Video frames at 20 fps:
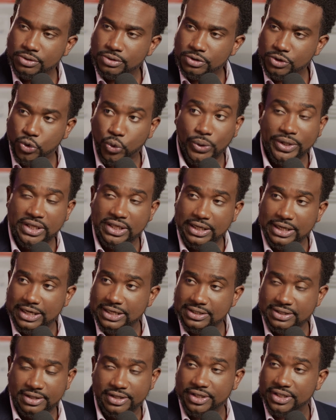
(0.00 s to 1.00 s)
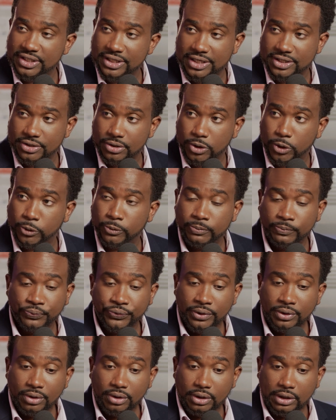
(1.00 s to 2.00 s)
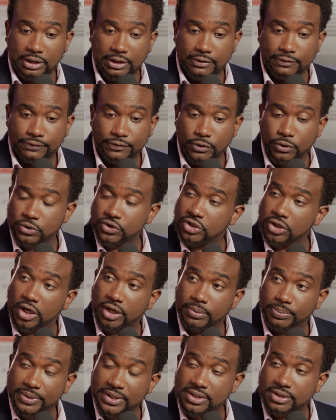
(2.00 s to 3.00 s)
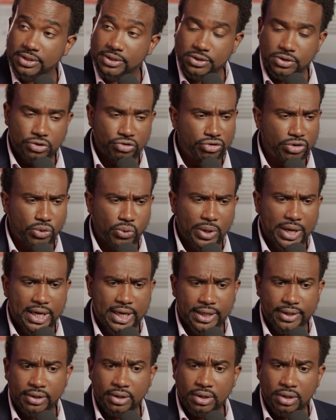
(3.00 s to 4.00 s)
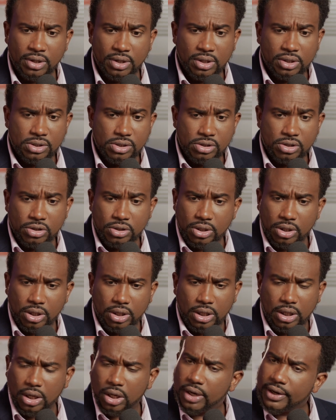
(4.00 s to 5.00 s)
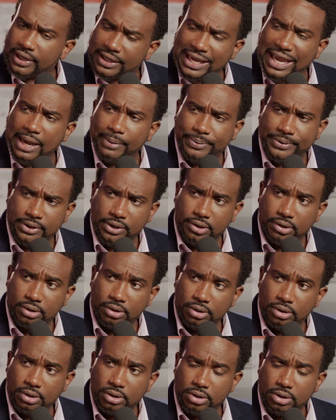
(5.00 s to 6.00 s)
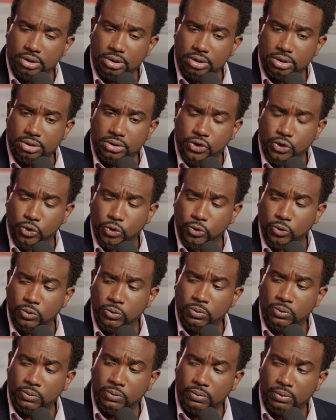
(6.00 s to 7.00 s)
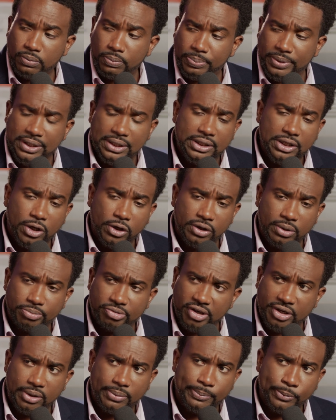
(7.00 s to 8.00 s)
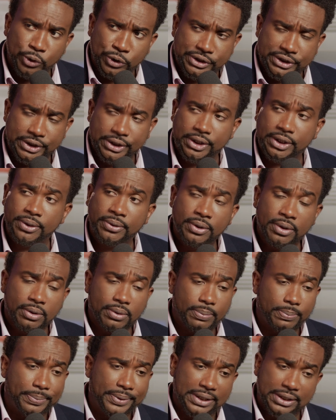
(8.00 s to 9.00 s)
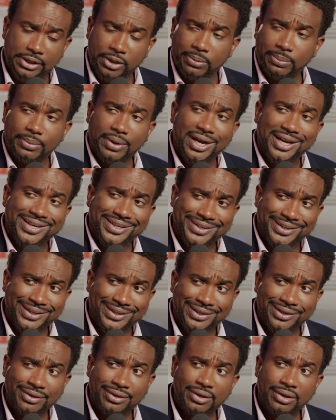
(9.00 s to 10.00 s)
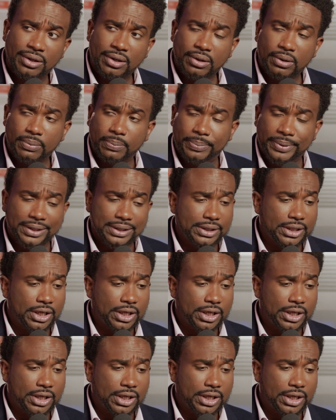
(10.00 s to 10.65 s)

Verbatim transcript: 20 years, 30 years ago, if you start a business, you required a lot of capital to build out a brick and mortar build out marketing, build